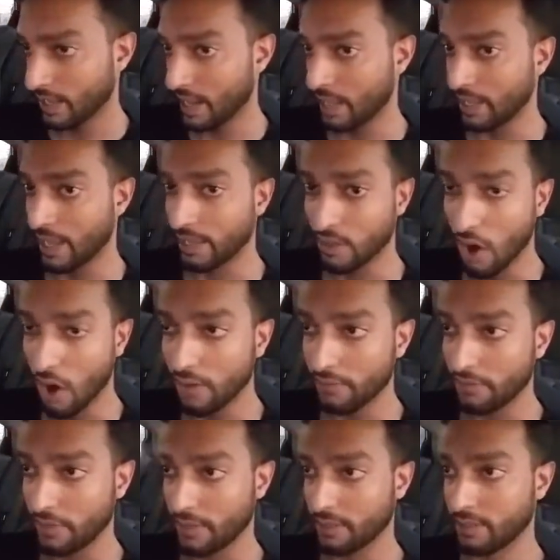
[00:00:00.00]
and
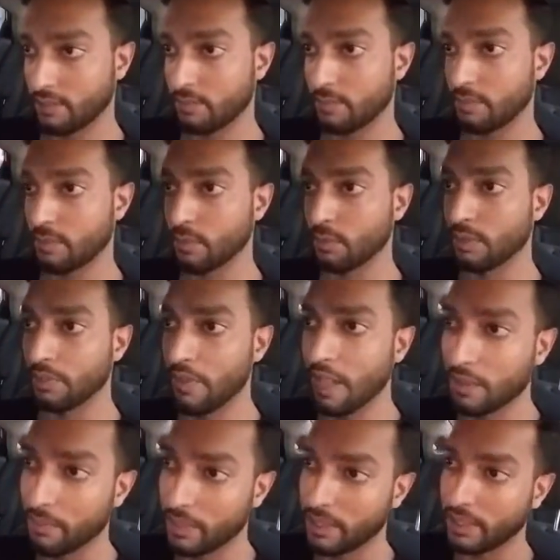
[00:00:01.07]
confidence through
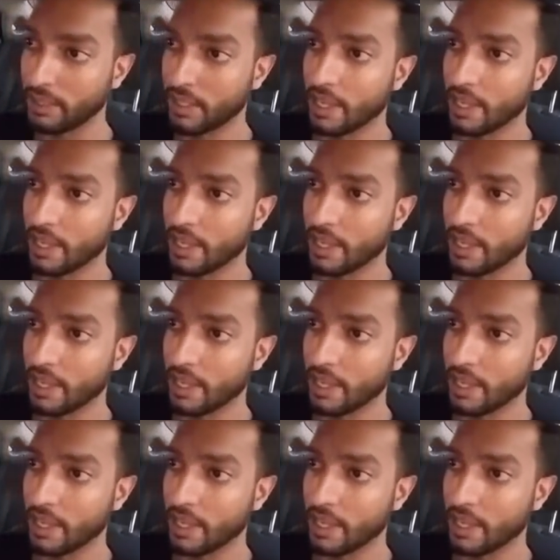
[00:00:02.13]
development